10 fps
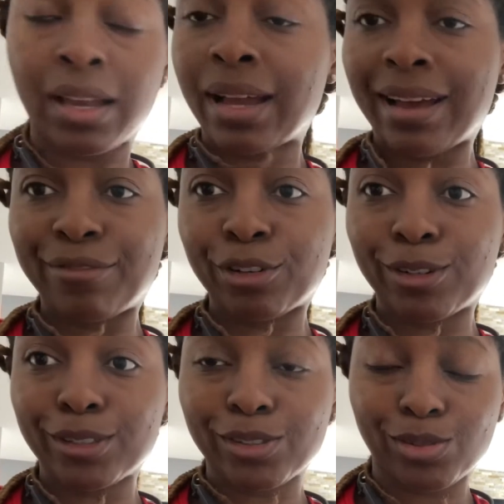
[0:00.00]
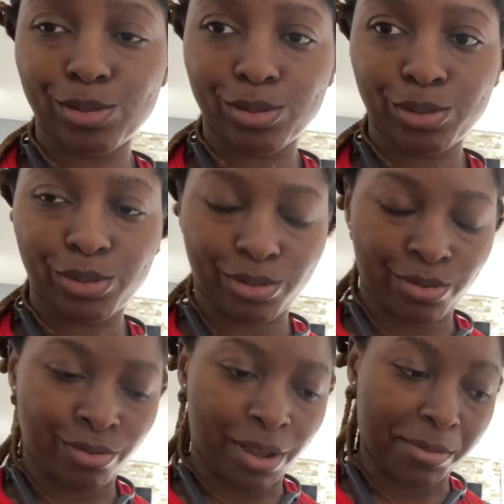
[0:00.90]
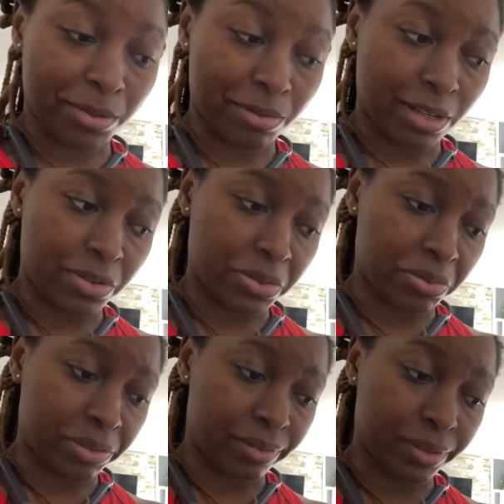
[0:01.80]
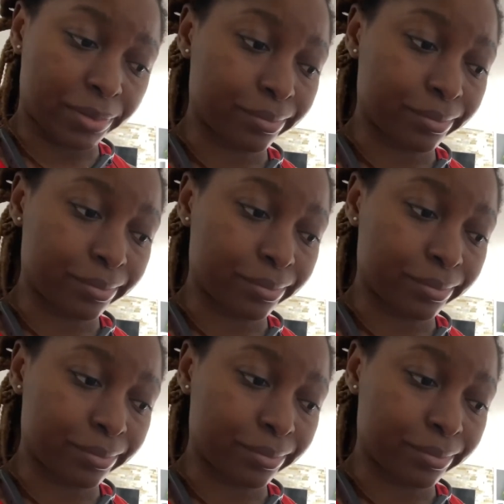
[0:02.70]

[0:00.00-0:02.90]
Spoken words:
I forgot to show you. I was really hungry, so